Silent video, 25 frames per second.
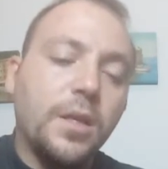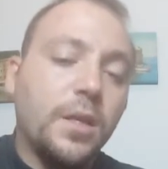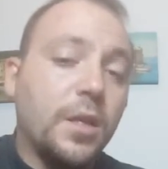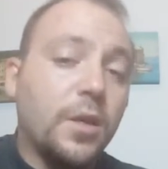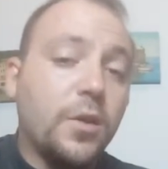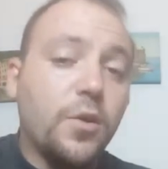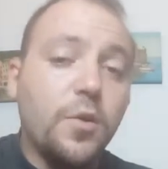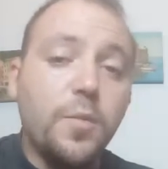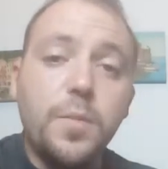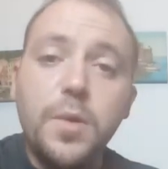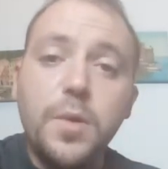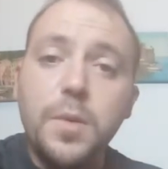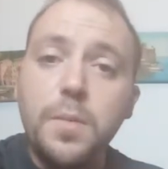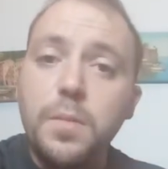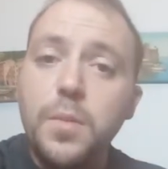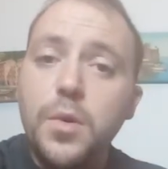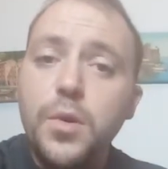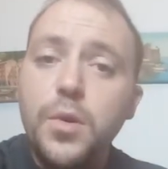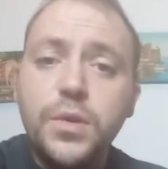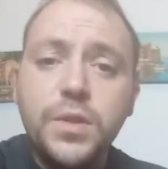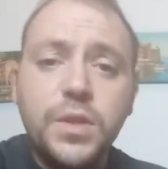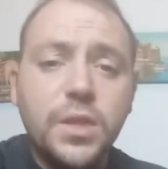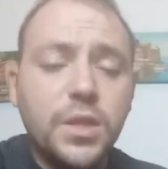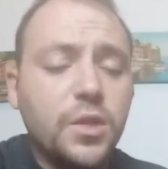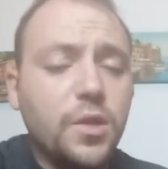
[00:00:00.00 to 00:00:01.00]
could be
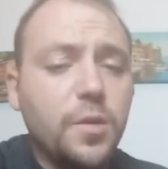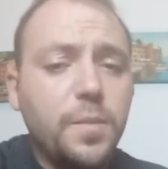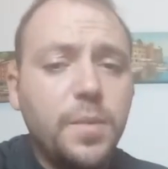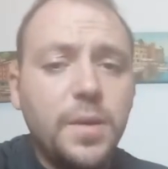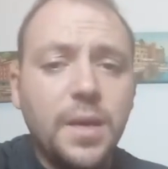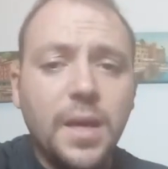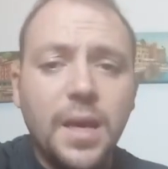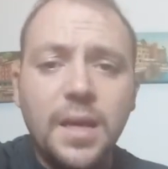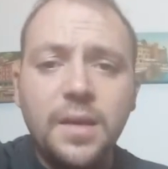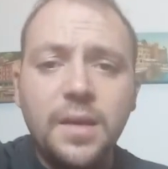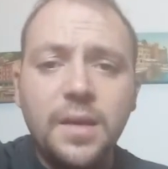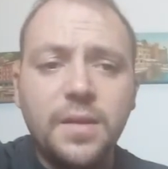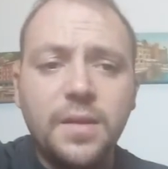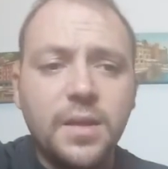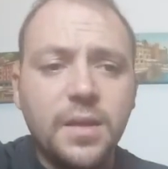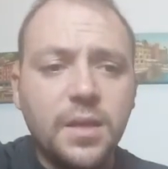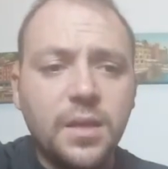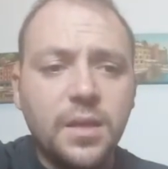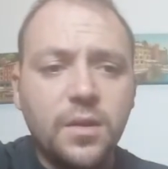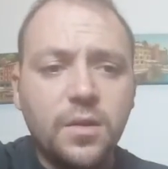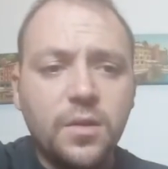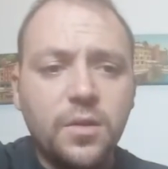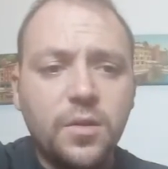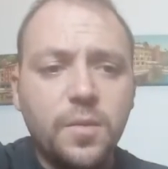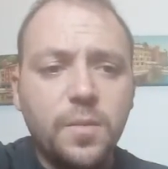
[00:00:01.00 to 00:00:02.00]
music, could be anything,
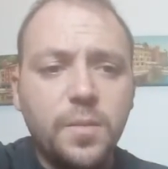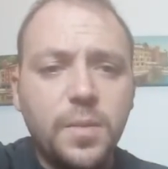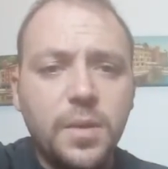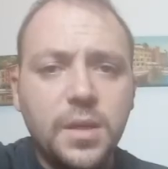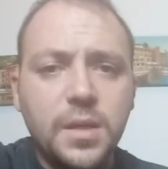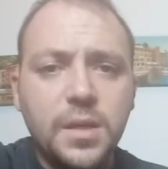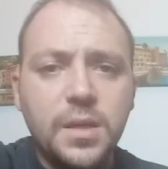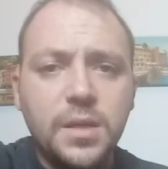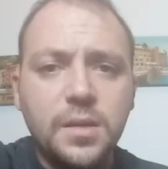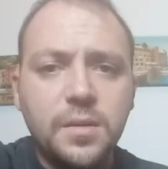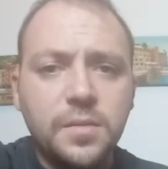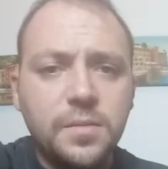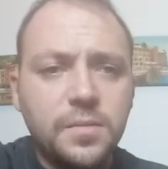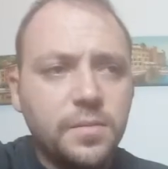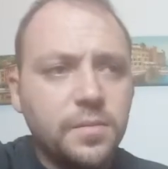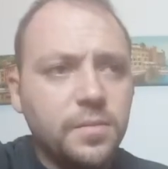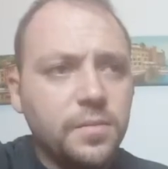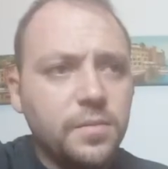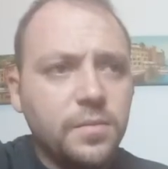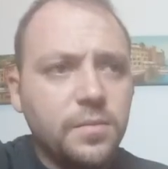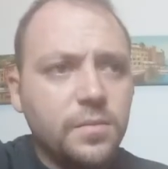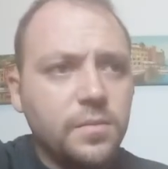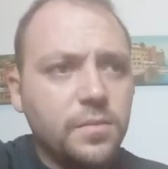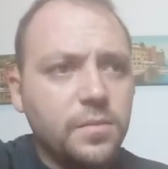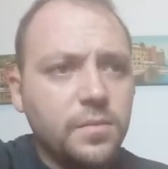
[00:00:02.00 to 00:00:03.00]
and it could be
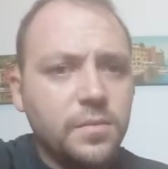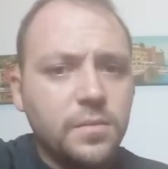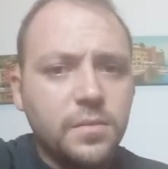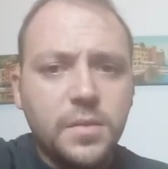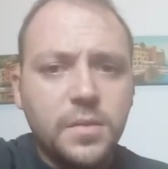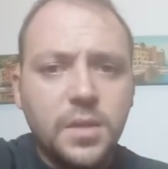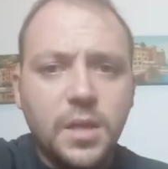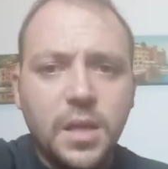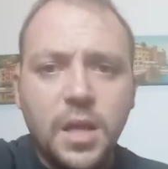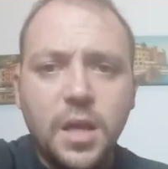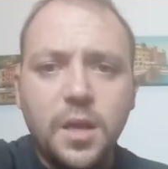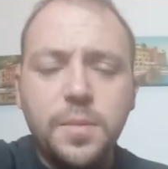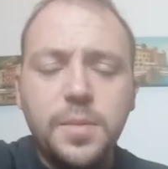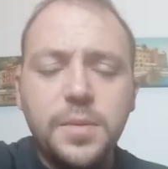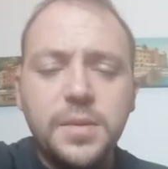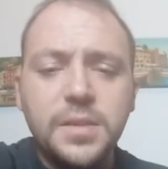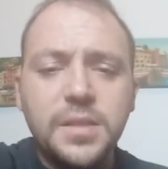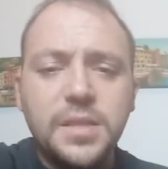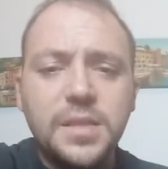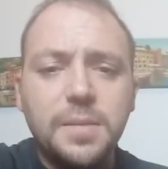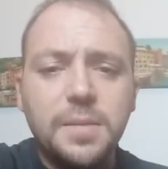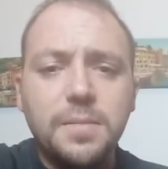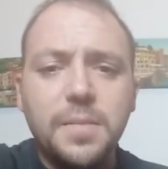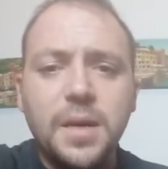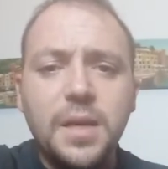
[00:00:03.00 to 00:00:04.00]
helping
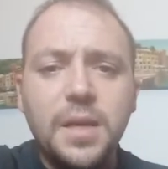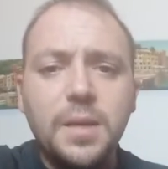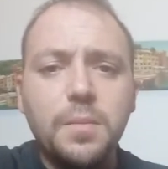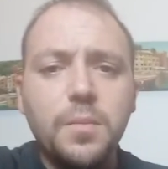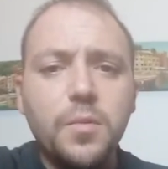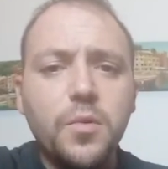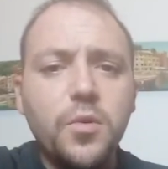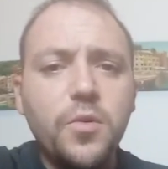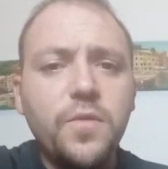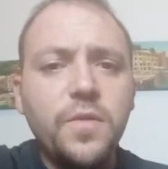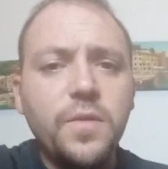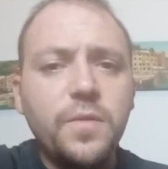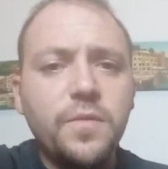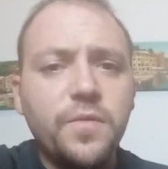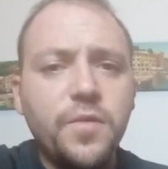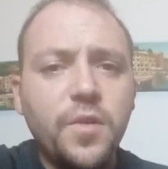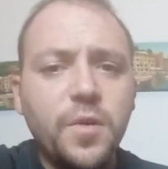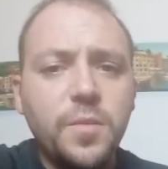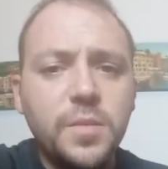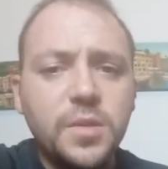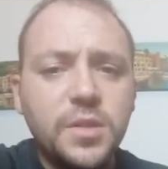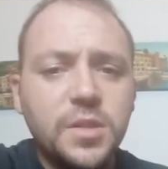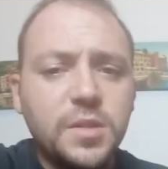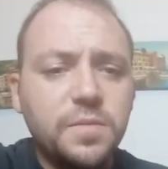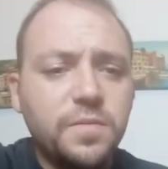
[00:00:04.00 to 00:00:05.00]
somebody moving
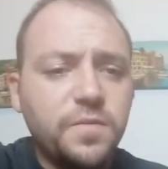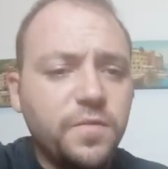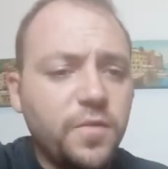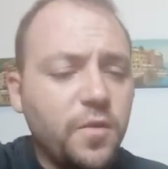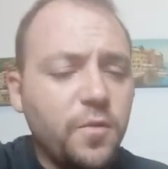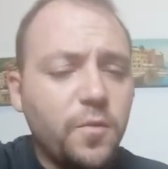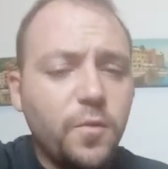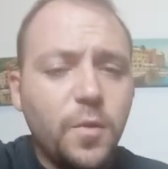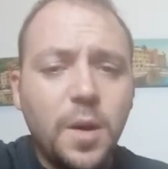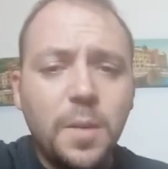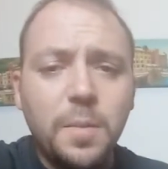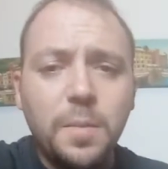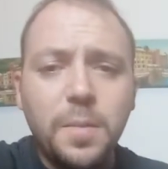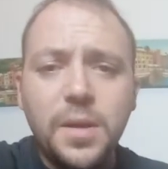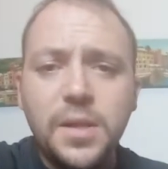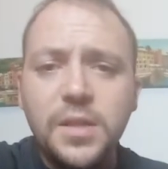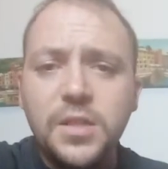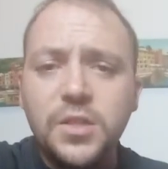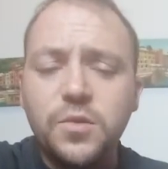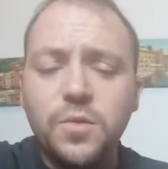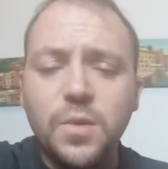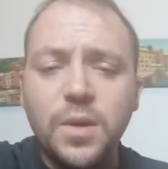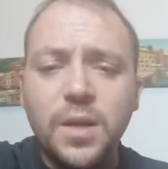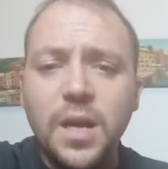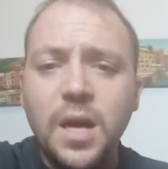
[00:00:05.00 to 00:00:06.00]
from one
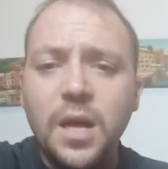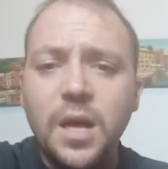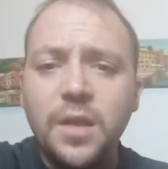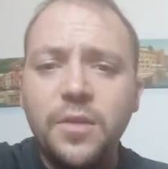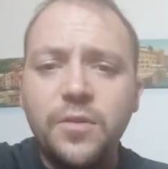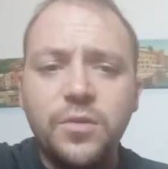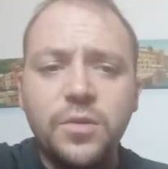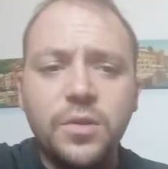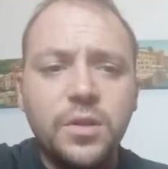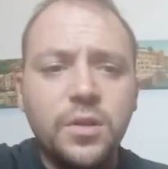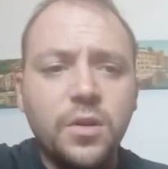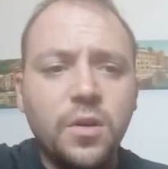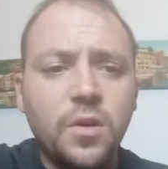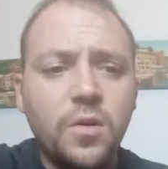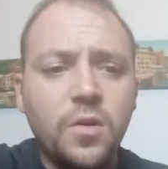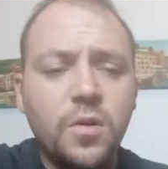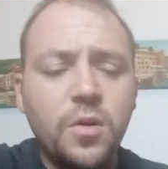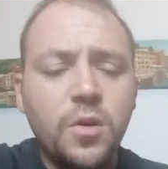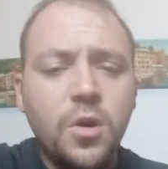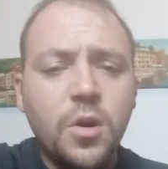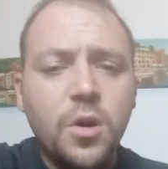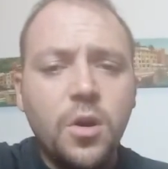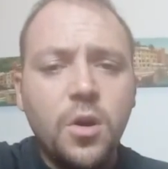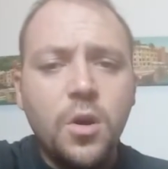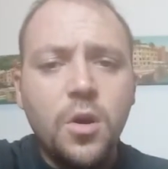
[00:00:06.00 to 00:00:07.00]
place to another,
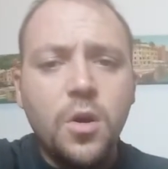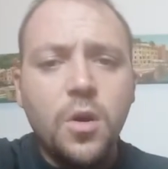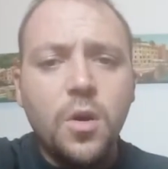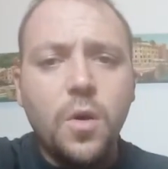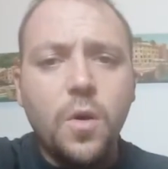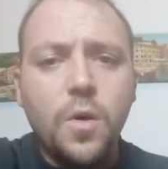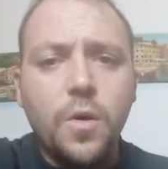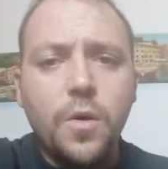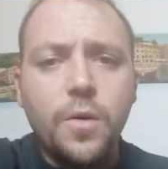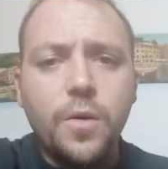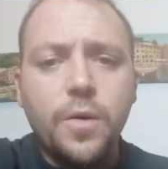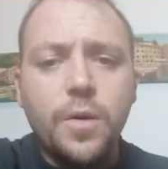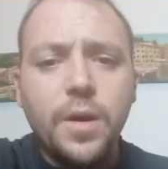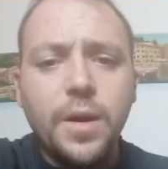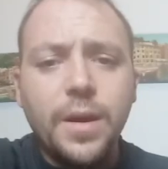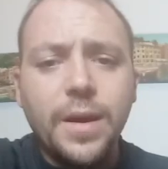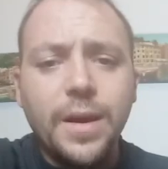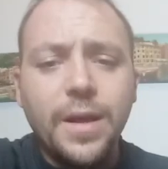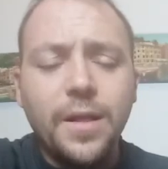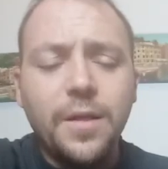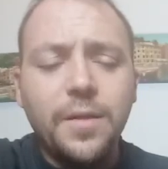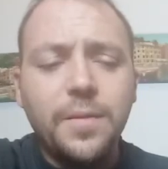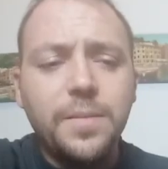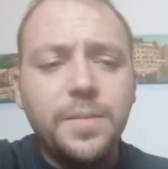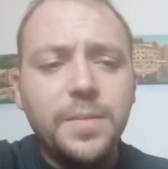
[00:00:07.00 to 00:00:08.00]
or
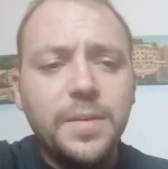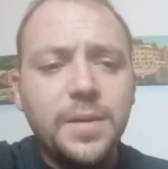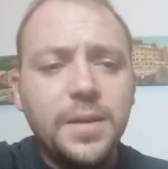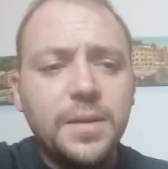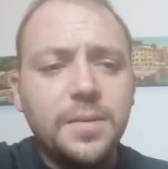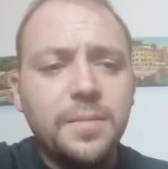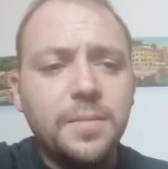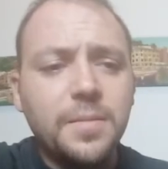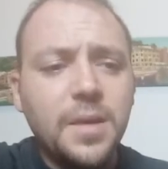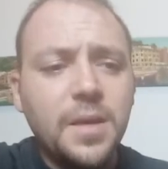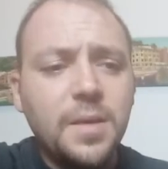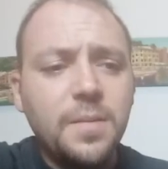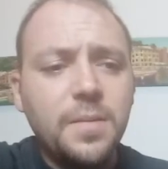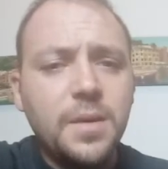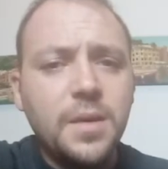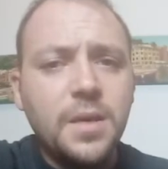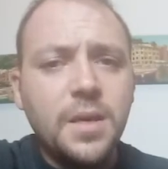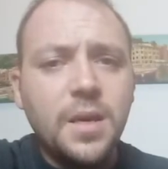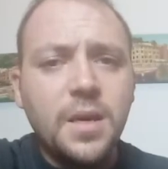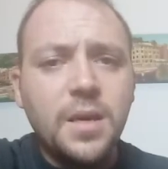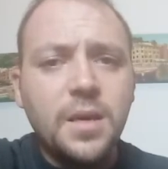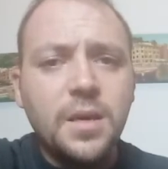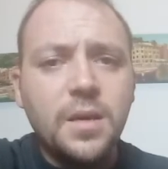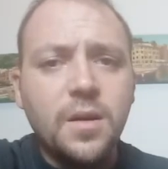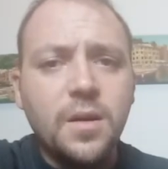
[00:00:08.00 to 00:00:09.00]
helping maybe
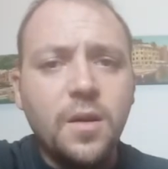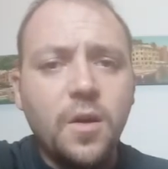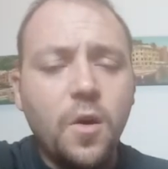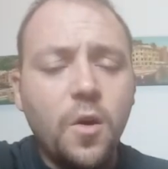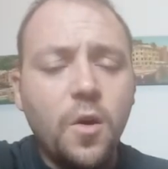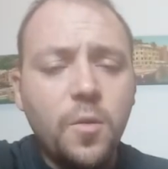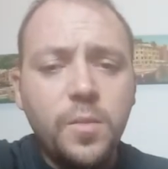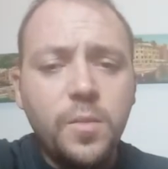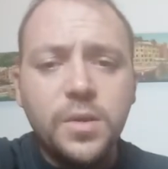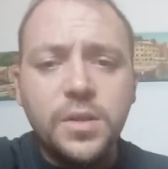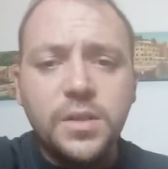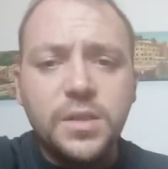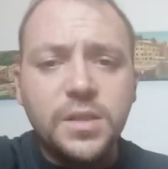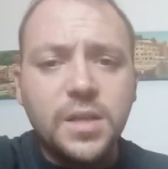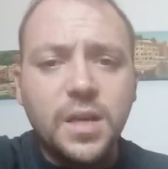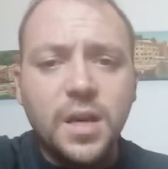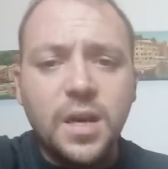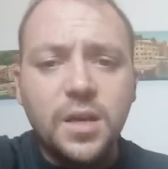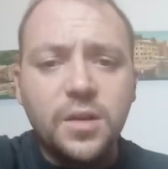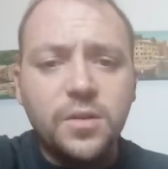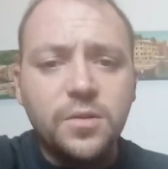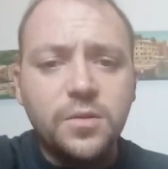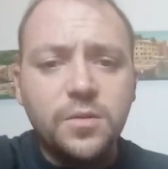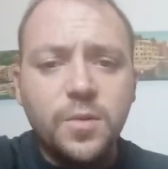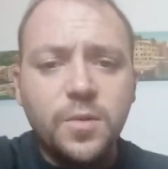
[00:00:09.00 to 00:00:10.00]
a homeless
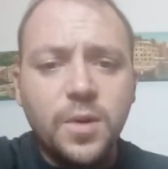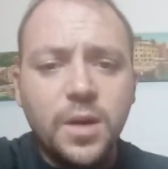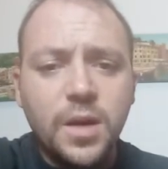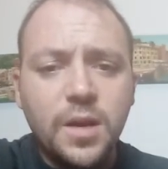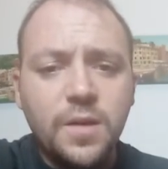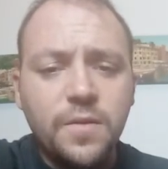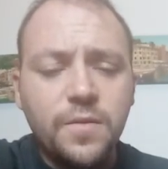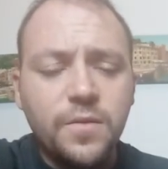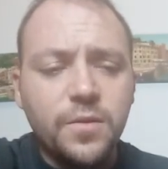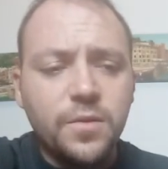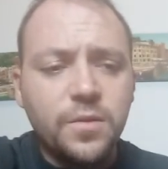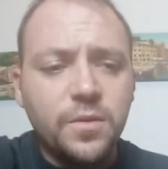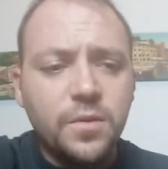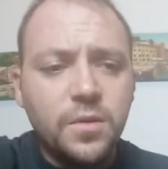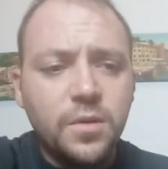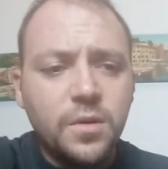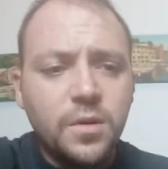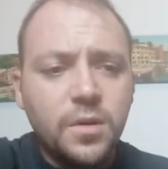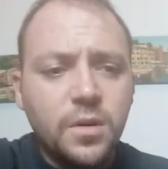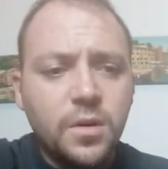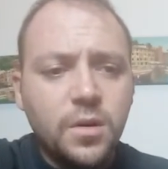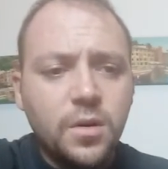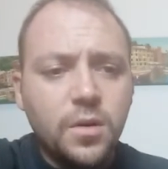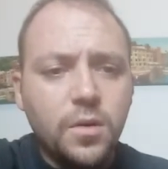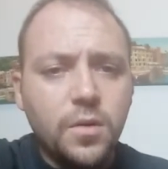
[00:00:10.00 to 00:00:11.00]
guy or whatever,
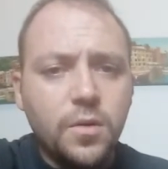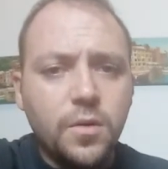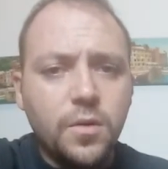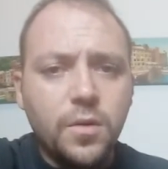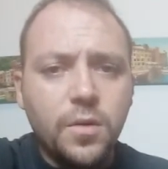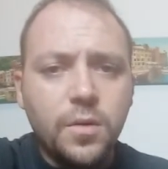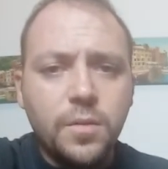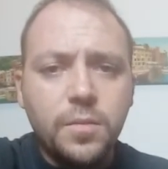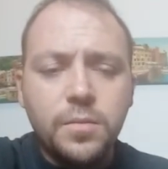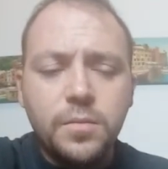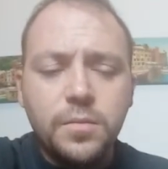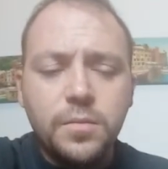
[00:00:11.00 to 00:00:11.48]
or